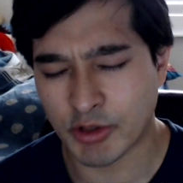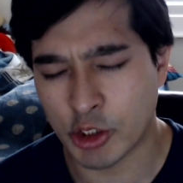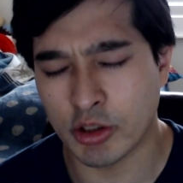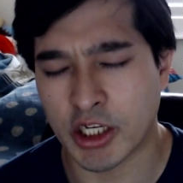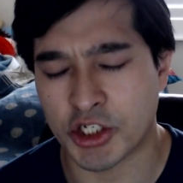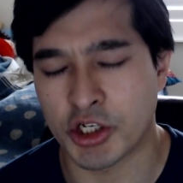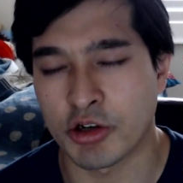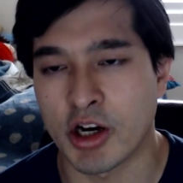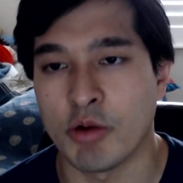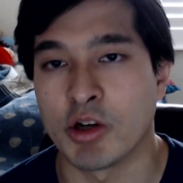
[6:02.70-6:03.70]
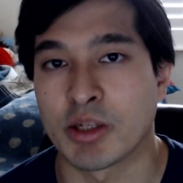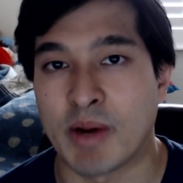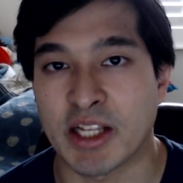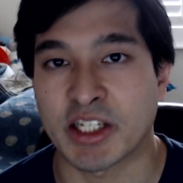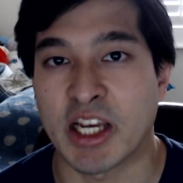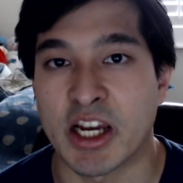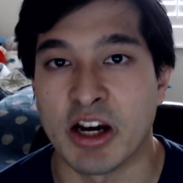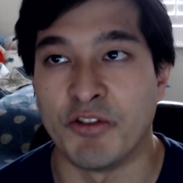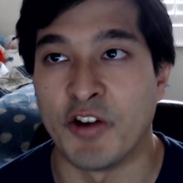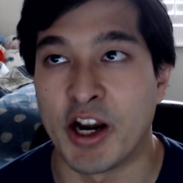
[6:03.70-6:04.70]
too that Shigure was about to get
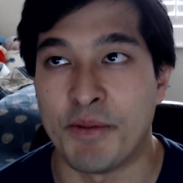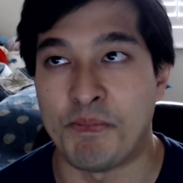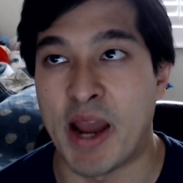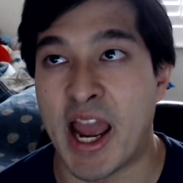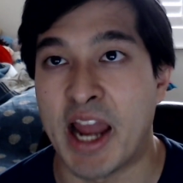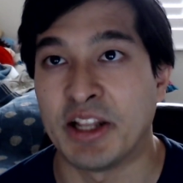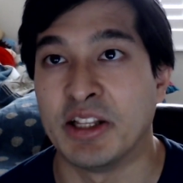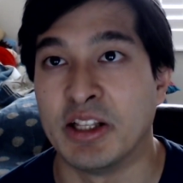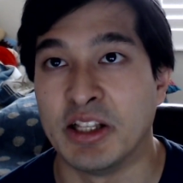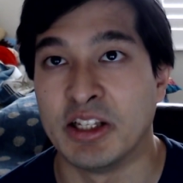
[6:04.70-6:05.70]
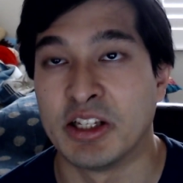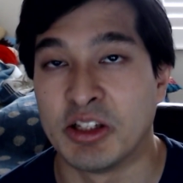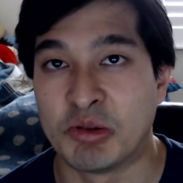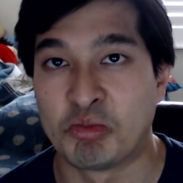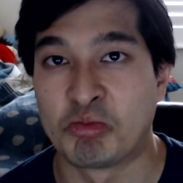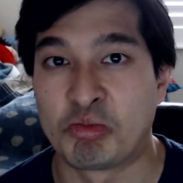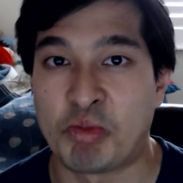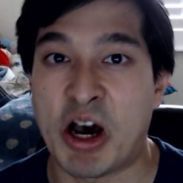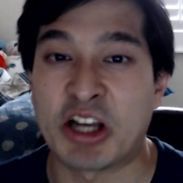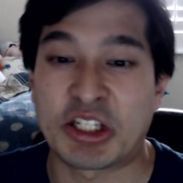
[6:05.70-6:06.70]
a very bad,
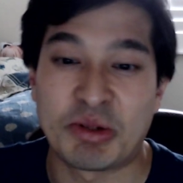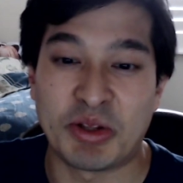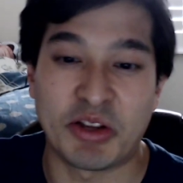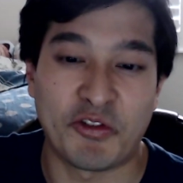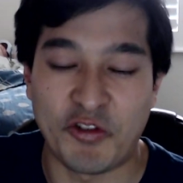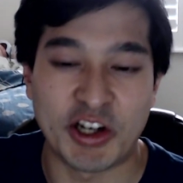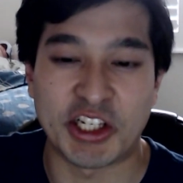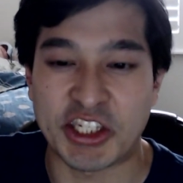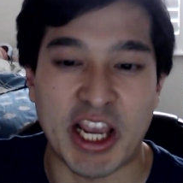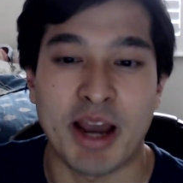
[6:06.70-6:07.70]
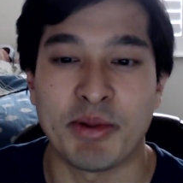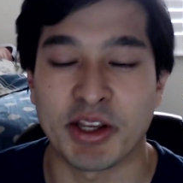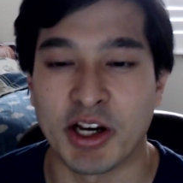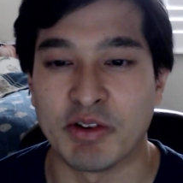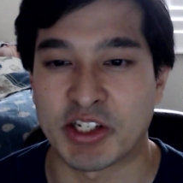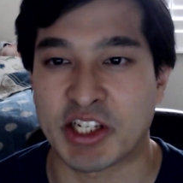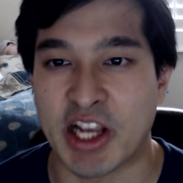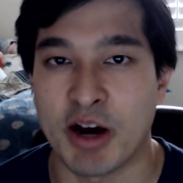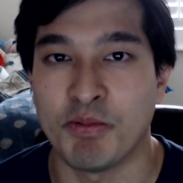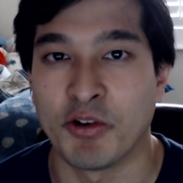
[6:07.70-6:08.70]
possibly funny stabbing of a
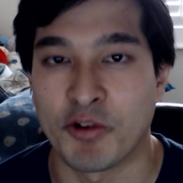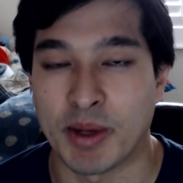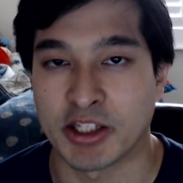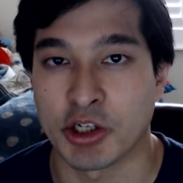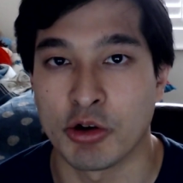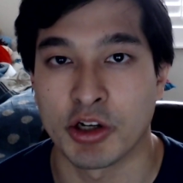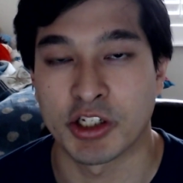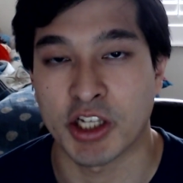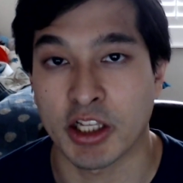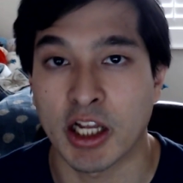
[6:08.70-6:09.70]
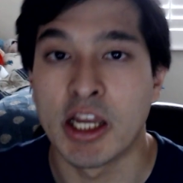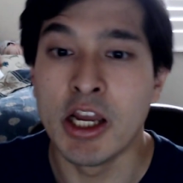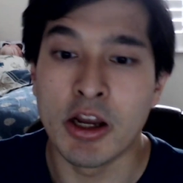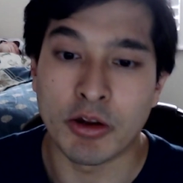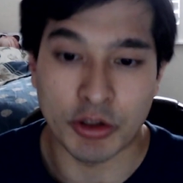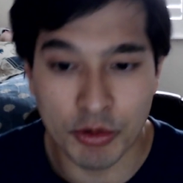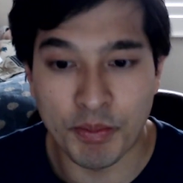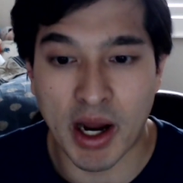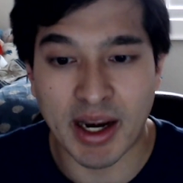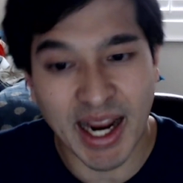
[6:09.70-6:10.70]
scalpel from Hatori, saying like, "You
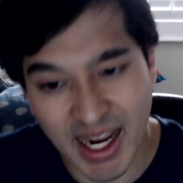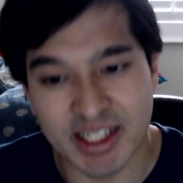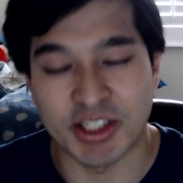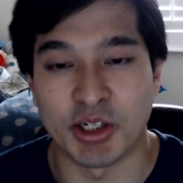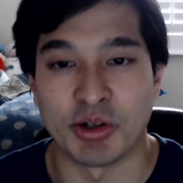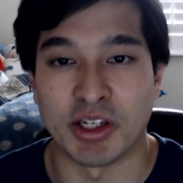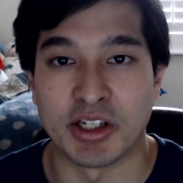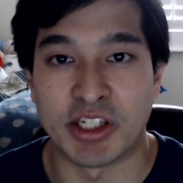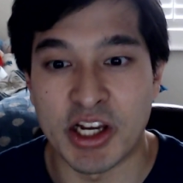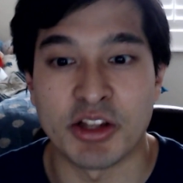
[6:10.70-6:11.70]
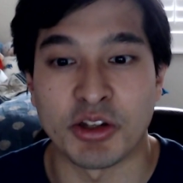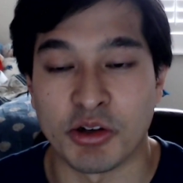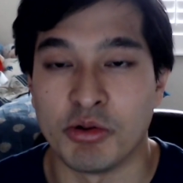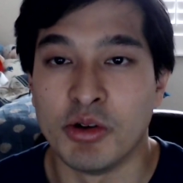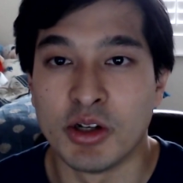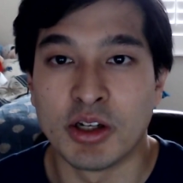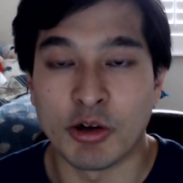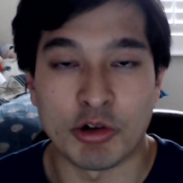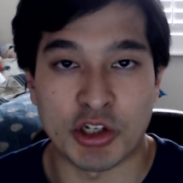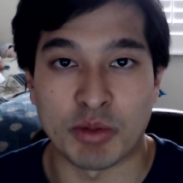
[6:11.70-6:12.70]
brought Akito here, didn't you?"
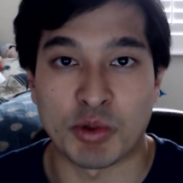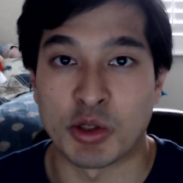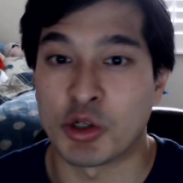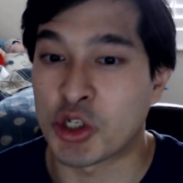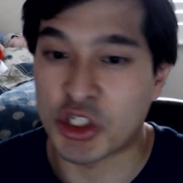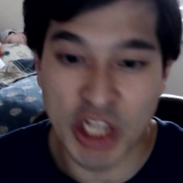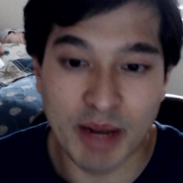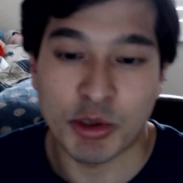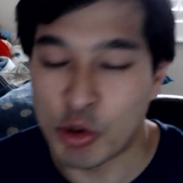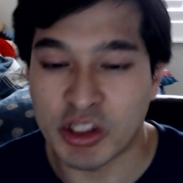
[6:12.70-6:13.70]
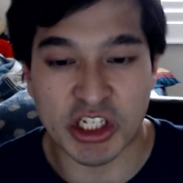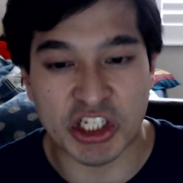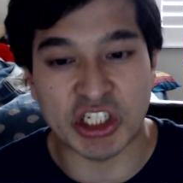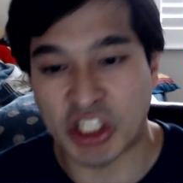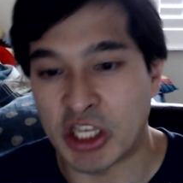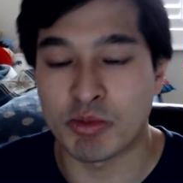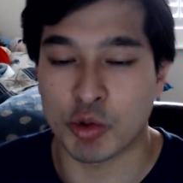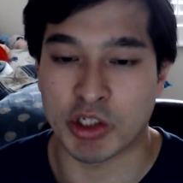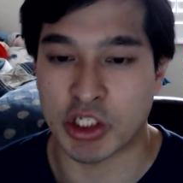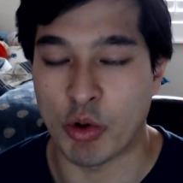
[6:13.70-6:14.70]
or something. "You should stop doing these schemes
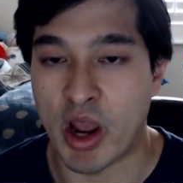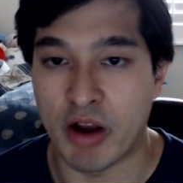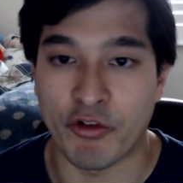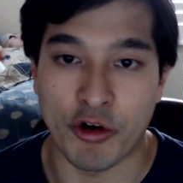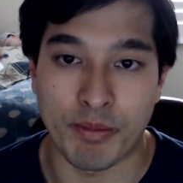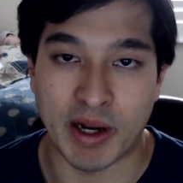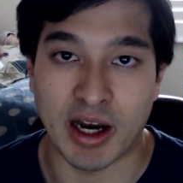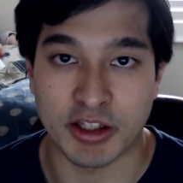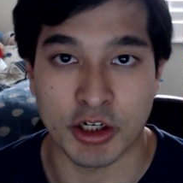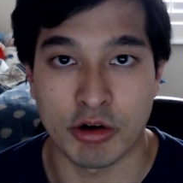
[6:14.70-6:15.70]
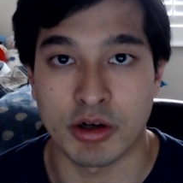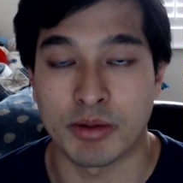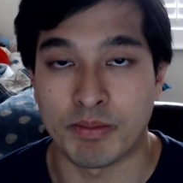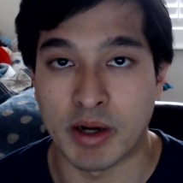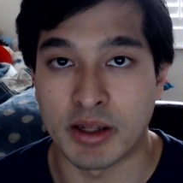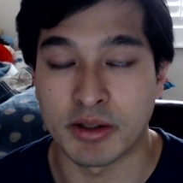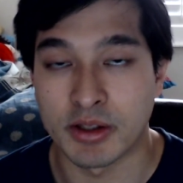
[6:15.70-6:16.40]
whatsoever," but Hatori, but